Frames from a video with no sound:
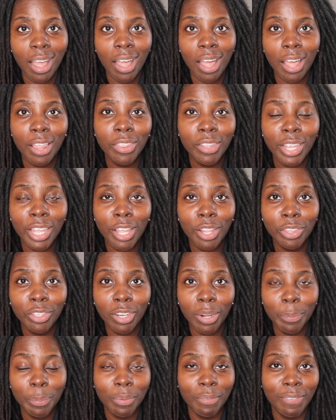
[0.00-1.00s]
other
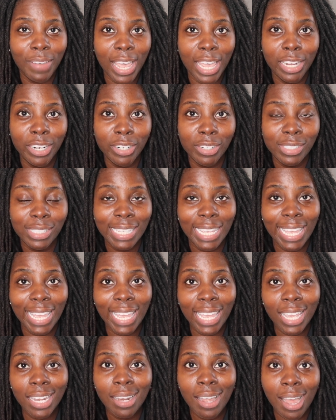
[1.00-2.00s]
healthcare providers,
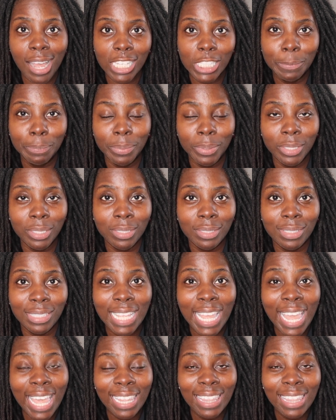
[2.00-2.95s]
and hospitals